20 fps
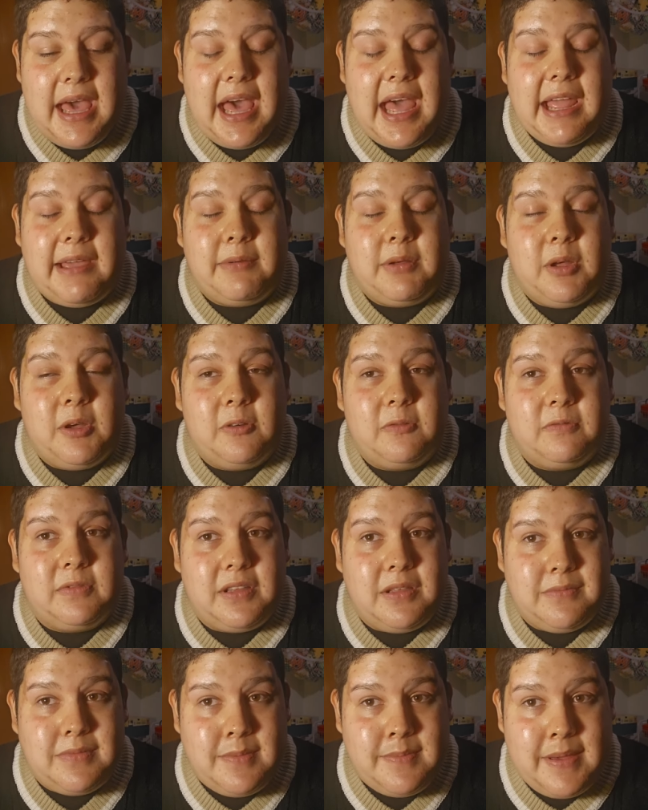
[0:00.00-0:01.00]
I will
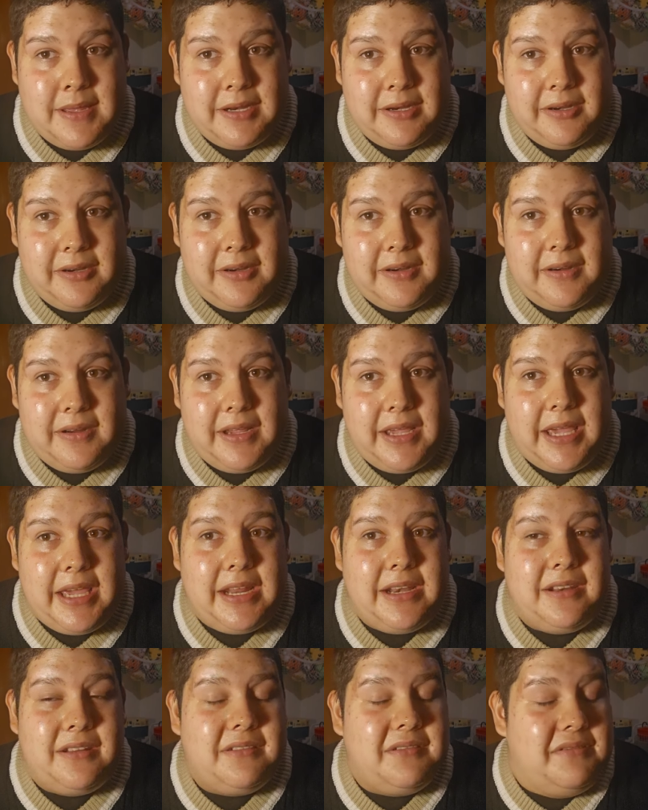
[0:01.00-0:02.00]
hopefully be better
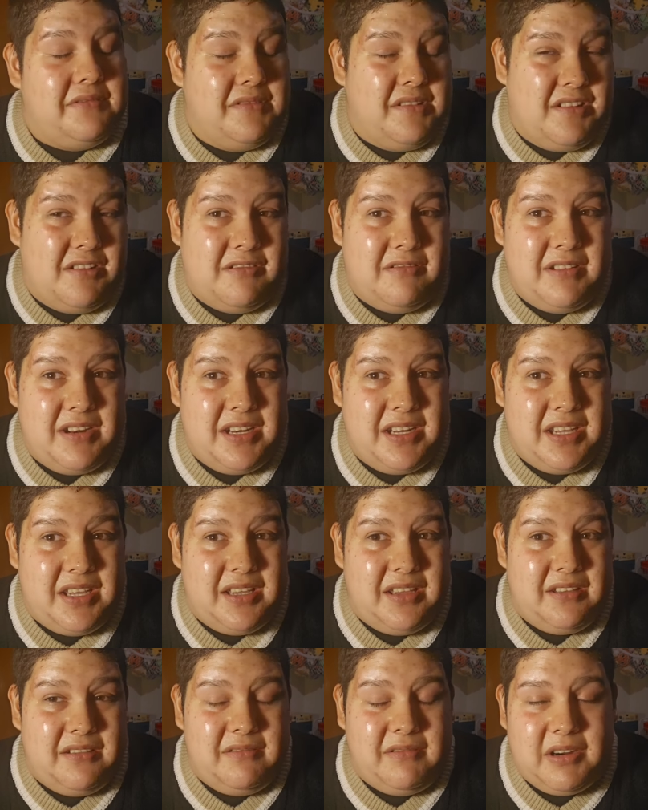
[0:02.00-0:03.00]
and know when
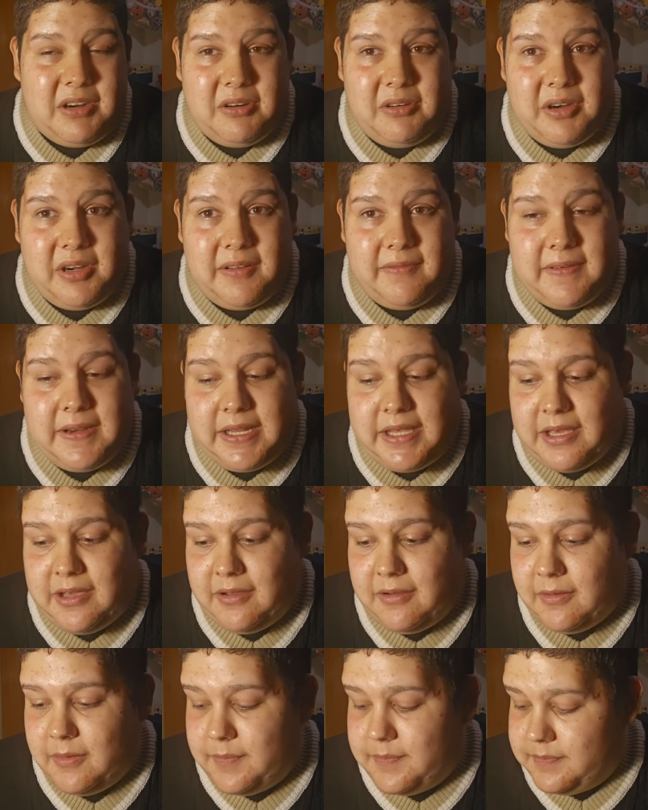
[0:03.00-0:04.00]
to record a
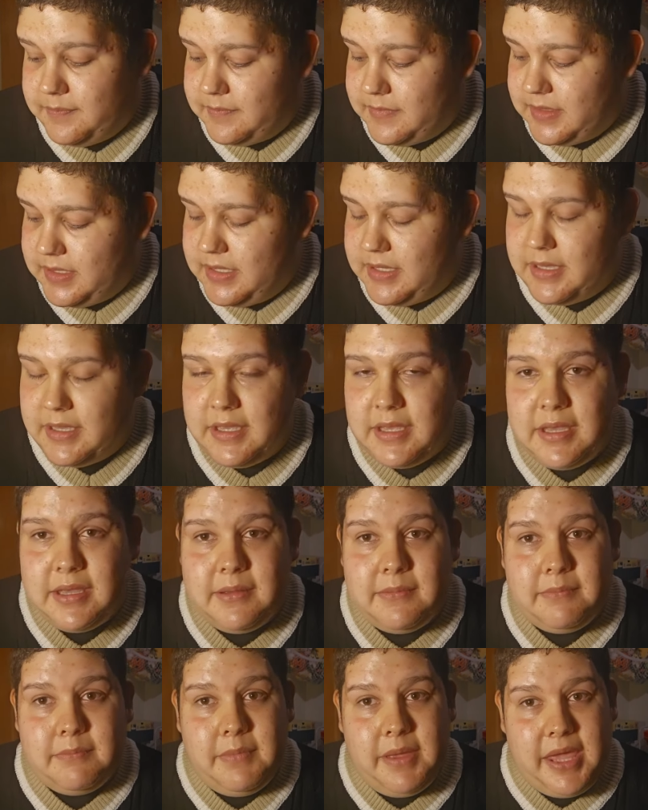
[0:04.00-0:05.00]
video.
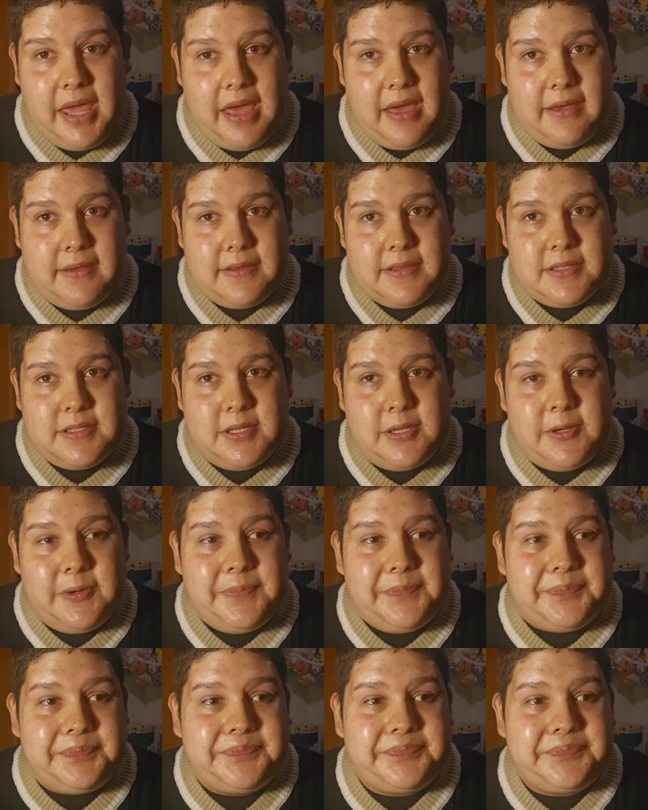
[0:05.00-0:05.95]
But yeah, so